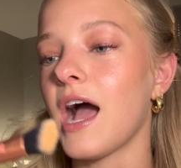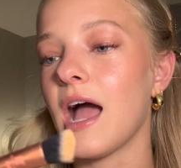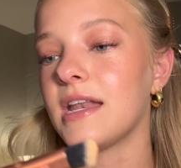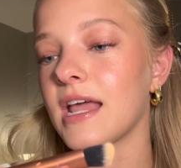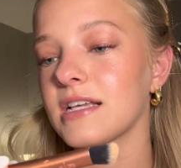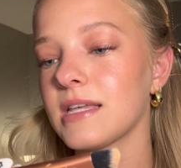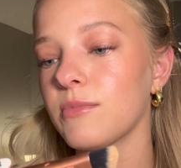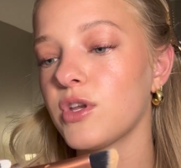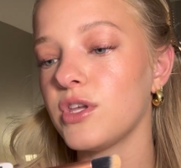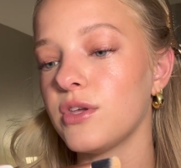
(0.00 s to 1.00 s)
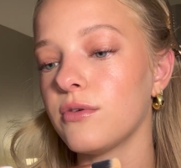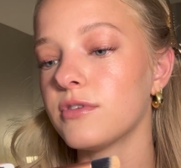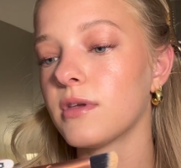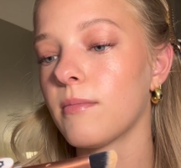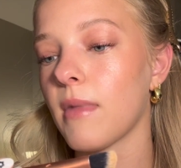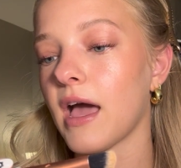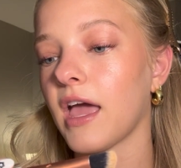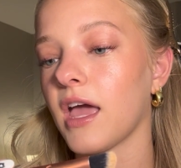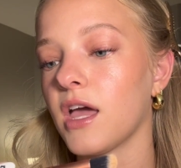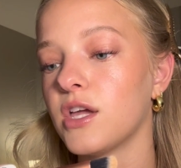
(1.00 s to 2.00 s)
Next, I'm gonna use
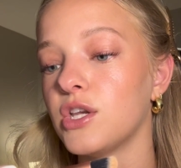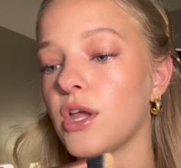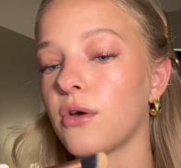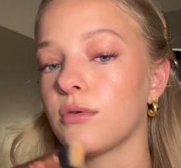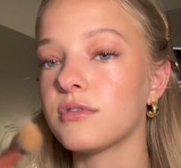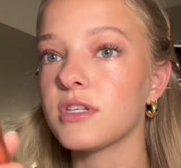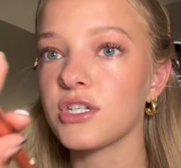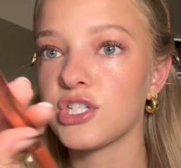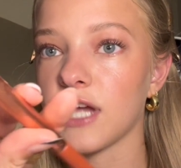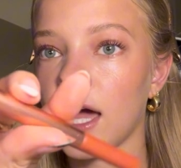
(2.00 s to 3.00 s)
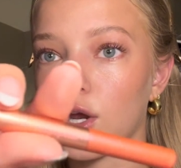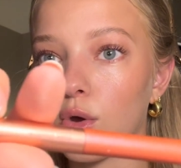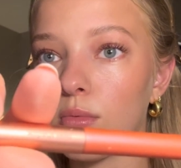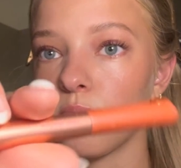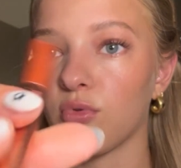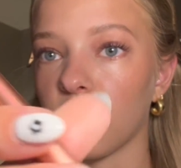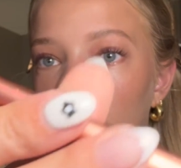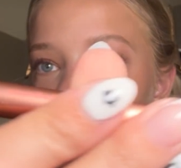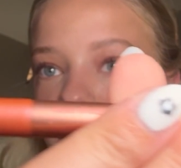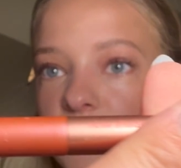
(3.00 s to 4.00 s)
my nose shadow
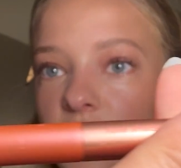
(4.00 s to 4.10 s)
brush,